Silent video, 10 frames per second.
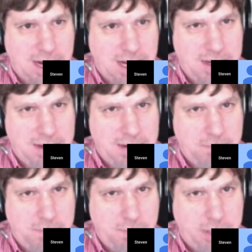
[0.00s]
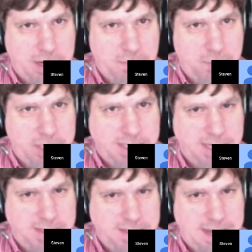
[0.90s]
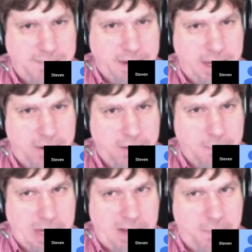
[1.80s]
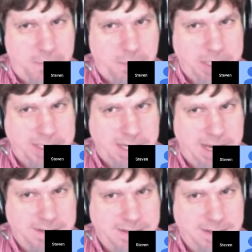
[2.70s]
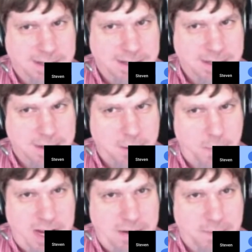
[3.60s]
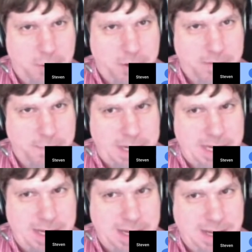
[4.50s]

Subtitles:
I'm Princess Sapphire, the pirate princess. You may have heard of me,